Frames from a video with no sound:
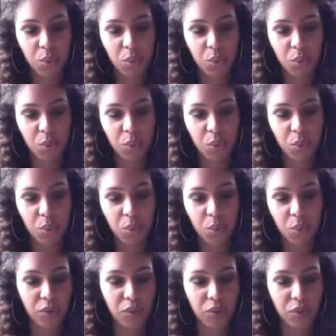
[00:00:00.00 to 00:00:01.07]
Sir
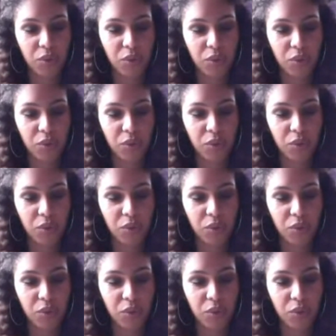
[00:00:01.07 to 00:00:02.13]
Waymore
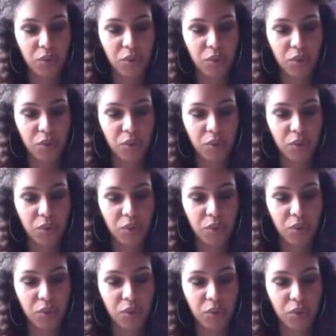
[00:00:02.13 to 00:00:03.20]
Royce did not
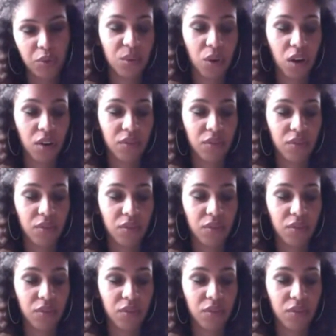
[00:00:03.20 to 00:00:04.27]
deign to more off in the
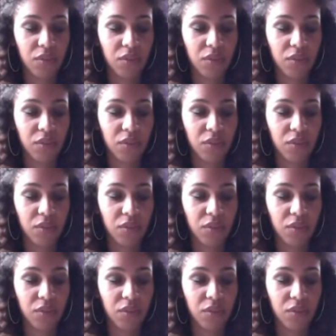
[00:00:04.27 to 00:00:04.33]
wood.